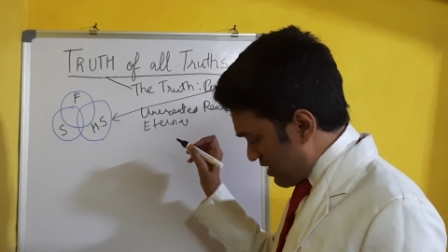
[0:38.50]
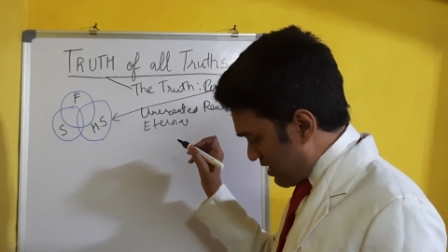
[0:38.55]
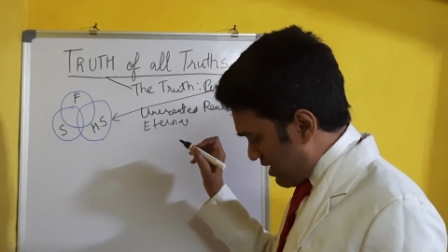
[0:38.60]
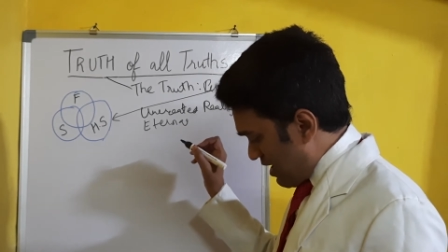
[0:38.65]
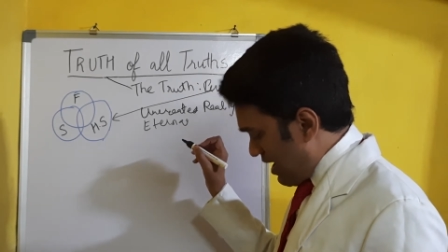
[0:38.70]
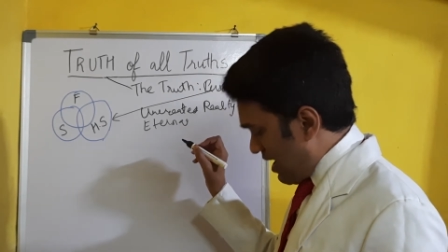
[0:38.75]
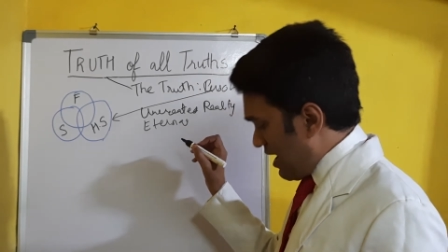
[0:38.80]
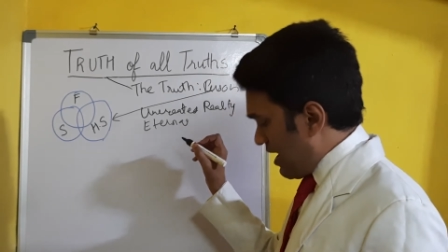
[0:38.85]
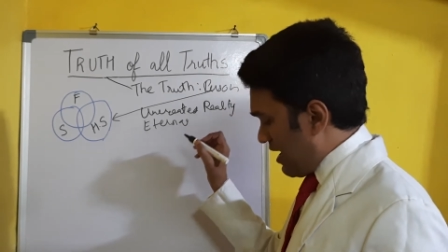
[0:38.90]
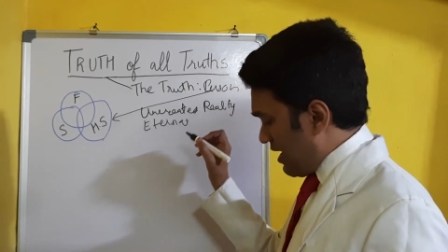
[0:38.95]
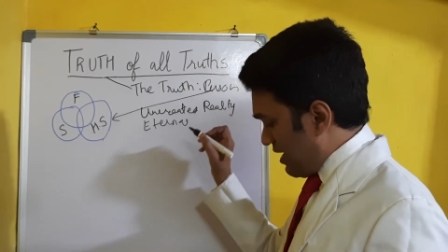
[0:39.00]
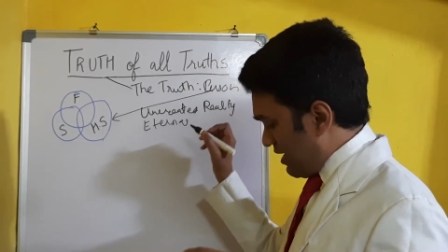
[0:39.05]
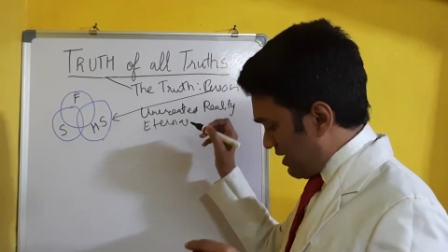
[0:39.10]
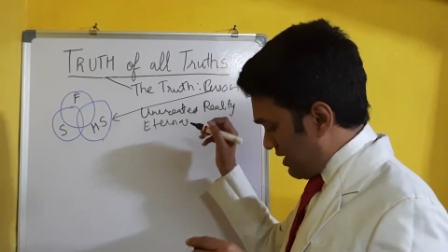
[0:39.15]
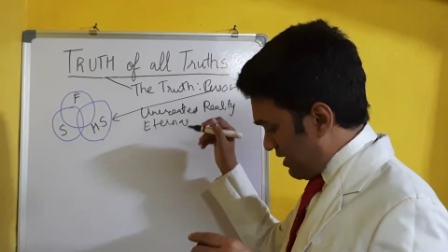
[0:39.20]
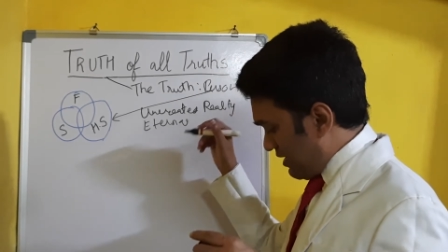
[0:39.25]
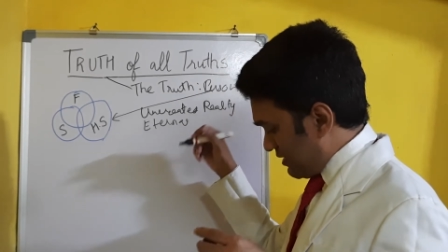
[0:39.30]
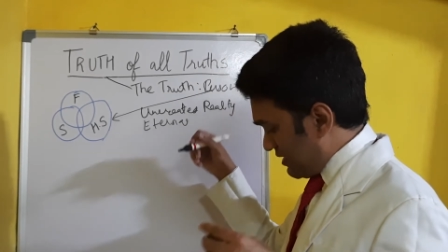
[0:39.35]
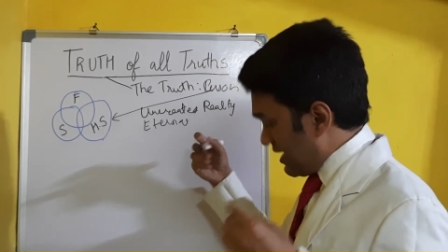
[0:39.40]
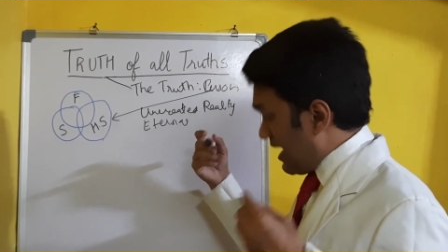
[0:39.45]

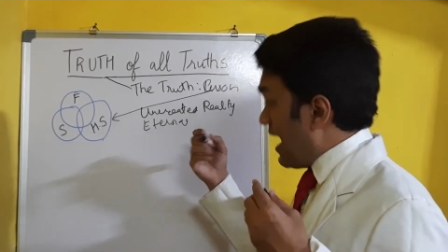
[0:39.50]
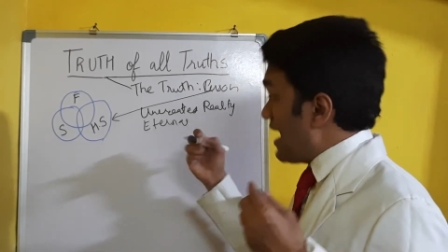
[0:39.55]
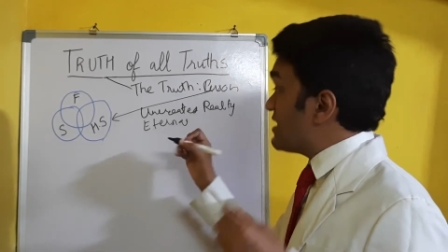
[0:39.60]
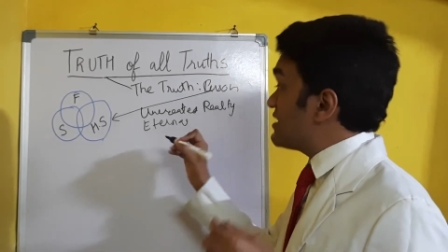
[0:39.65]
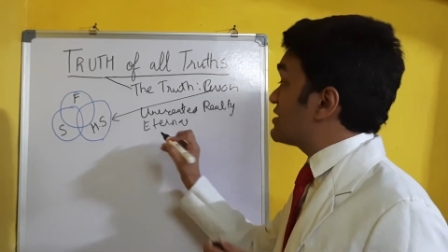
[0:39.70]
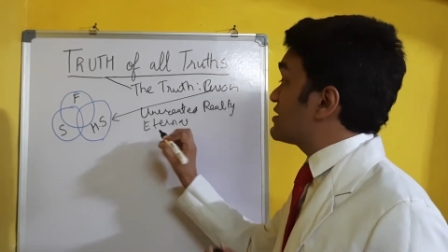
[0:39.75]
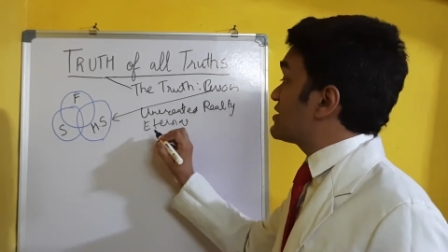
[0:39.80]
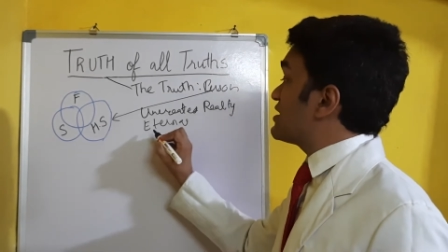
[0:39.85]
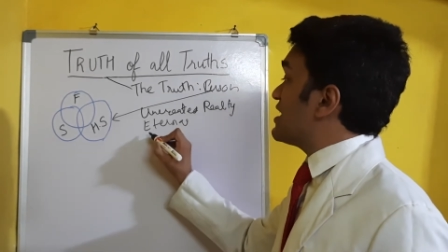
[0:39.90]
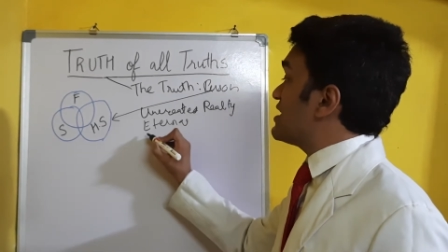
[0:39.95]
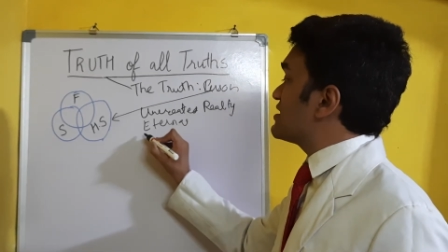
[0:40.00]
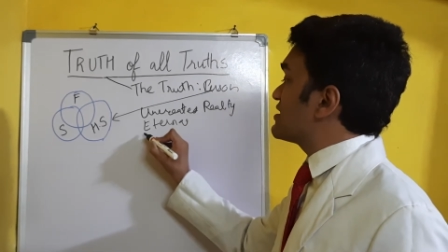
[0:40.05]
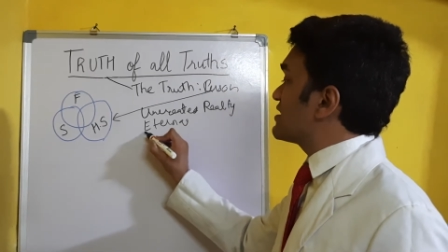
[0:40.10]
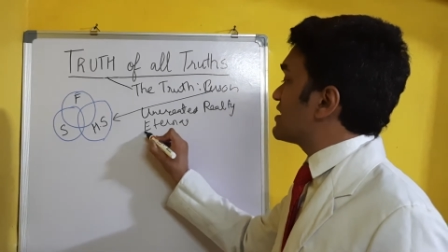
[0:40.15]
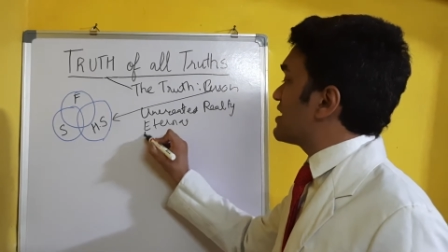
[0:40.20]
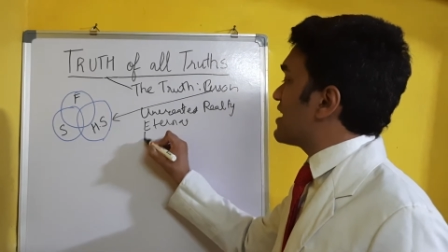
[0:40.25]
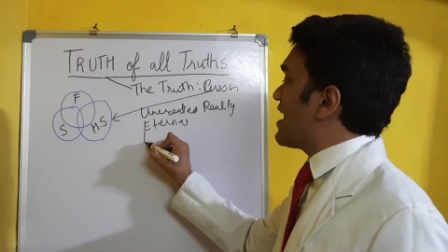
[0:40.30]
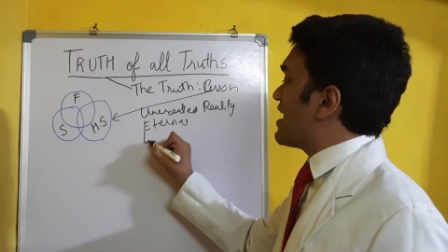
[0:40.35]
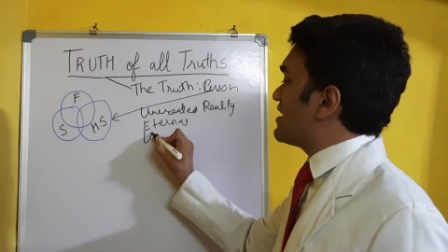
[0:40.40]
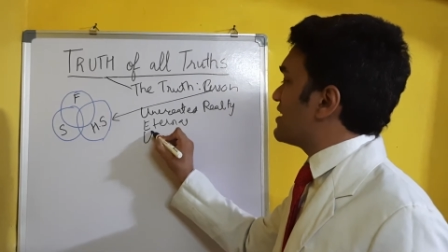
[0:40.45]
uh, the unchanged
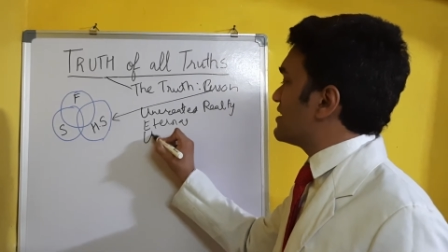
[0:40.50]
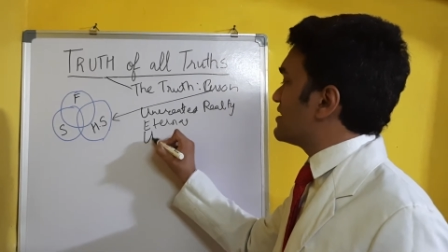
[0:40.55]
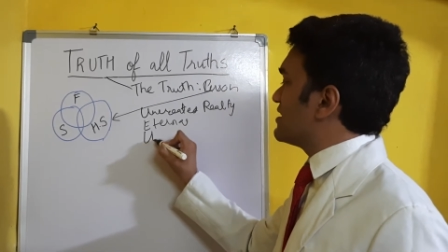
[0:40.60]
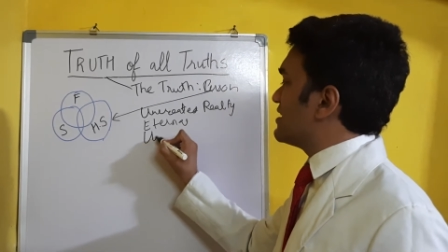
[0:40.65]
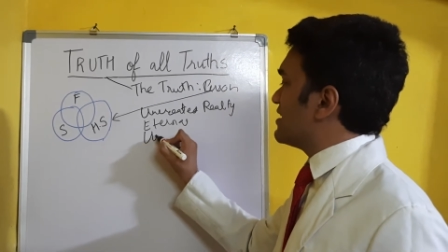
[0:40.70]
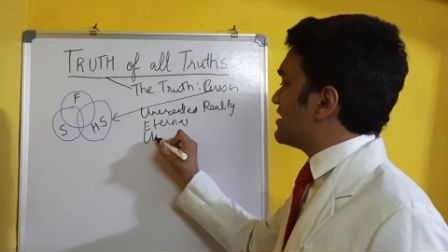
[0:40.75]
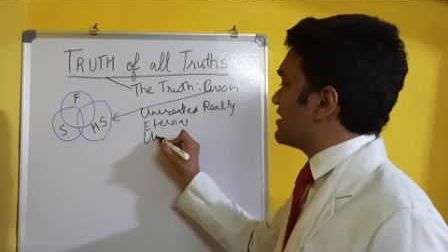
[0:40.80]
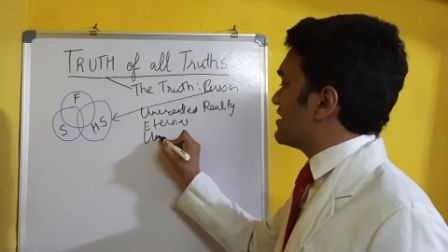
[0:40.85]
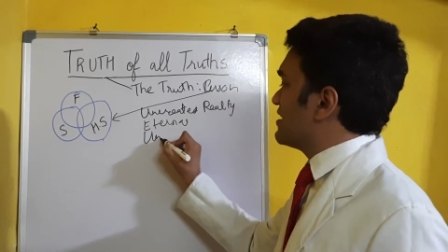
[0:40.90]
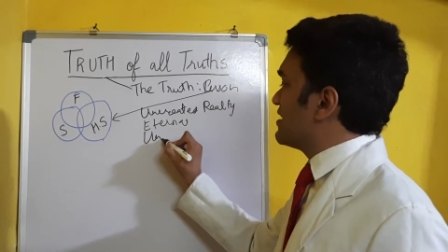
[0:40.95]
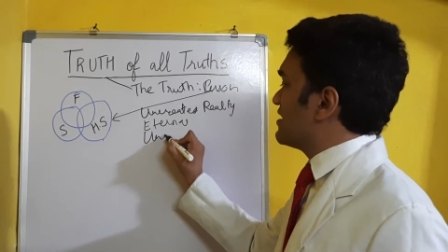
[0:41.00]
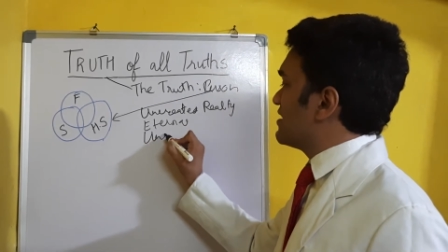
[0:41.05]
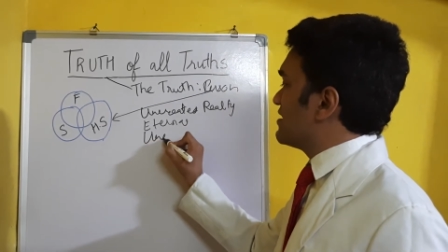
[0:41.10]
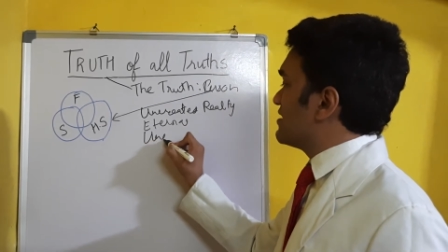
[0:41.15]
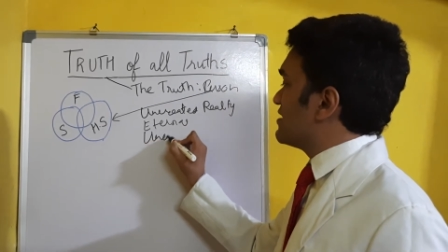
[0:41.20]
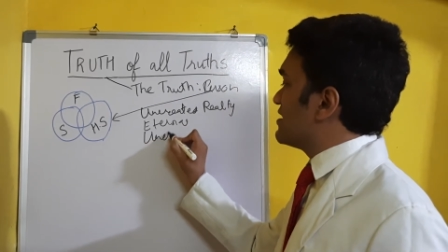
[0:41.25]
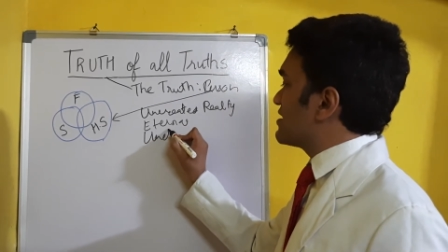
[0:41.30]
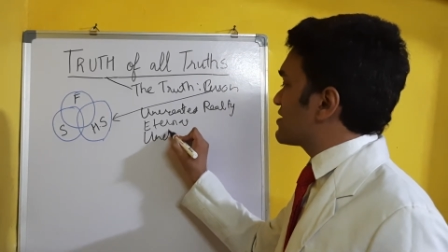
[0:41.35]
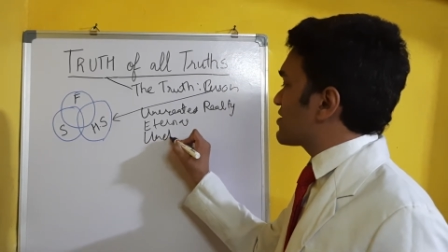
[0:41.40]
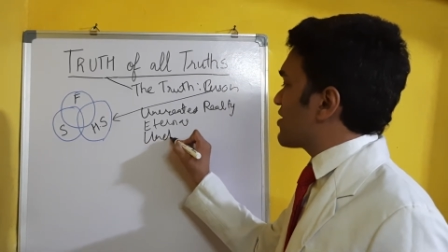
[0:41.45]
reality.
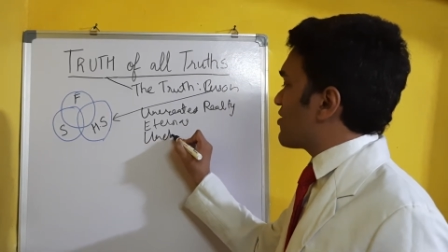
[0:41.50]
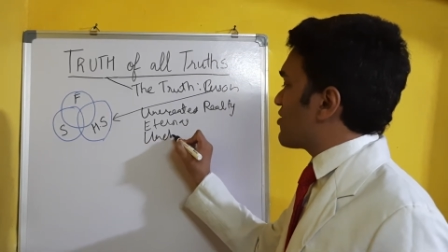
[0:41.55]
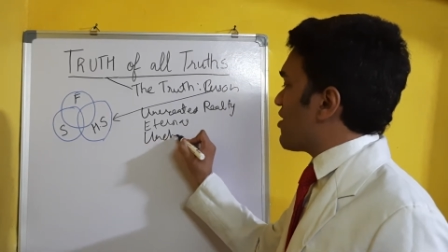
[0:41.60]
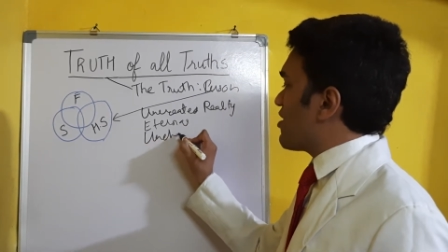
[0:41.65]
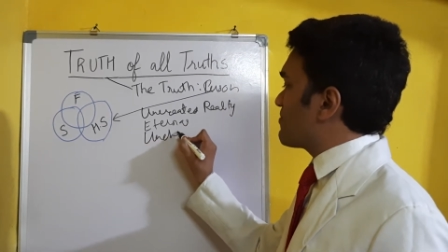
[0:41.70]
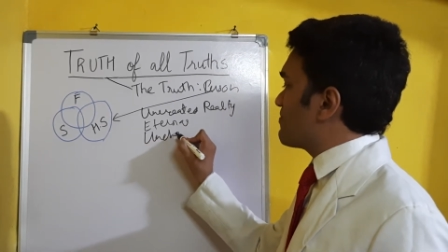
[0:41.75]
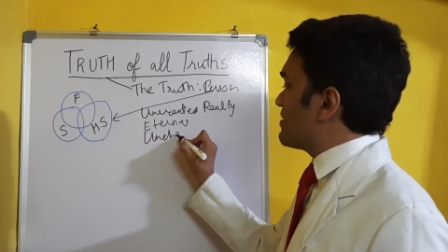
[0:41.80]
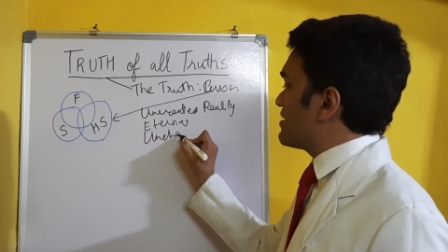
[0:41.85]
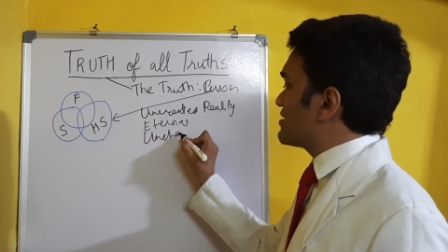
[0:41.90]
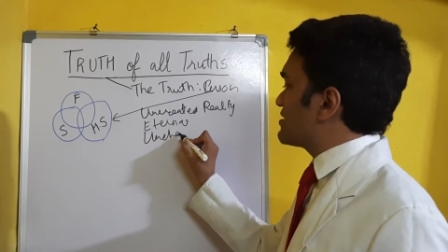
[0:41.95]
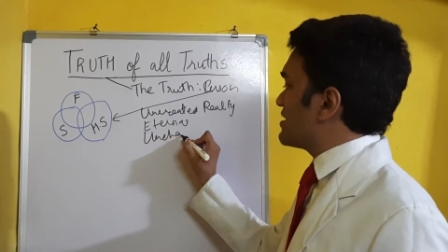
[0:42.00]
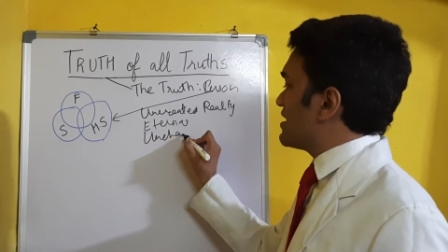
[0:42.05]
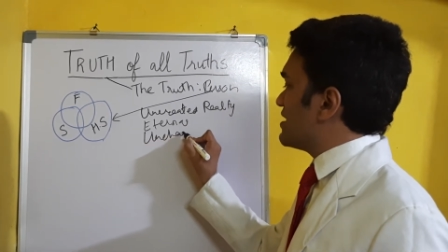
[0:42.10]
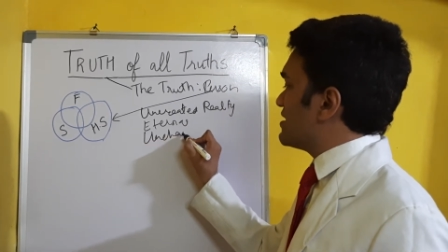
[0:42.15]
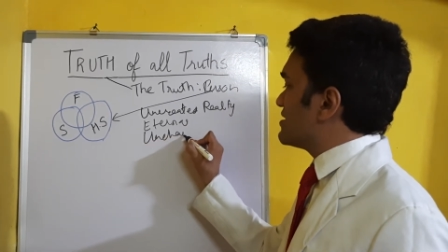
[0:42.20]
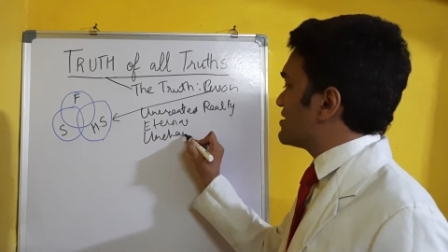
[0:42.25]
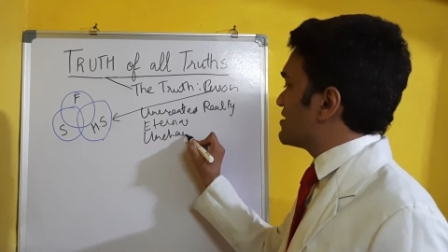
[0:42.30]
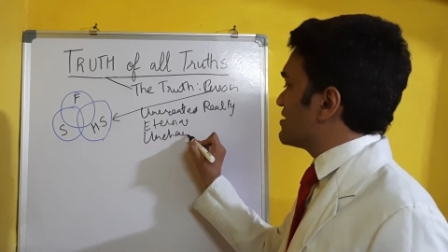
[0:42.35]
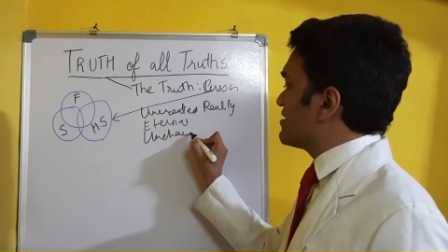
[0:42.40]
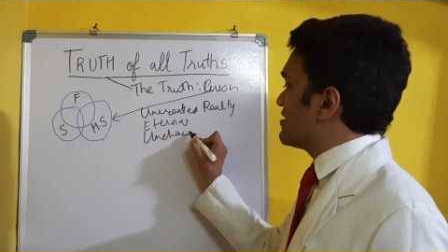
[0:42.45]
This cannot be
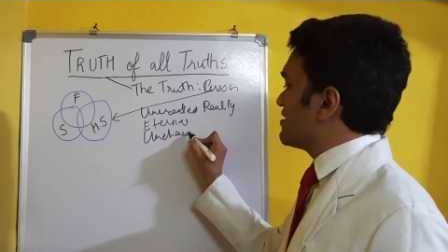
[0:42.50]
changed.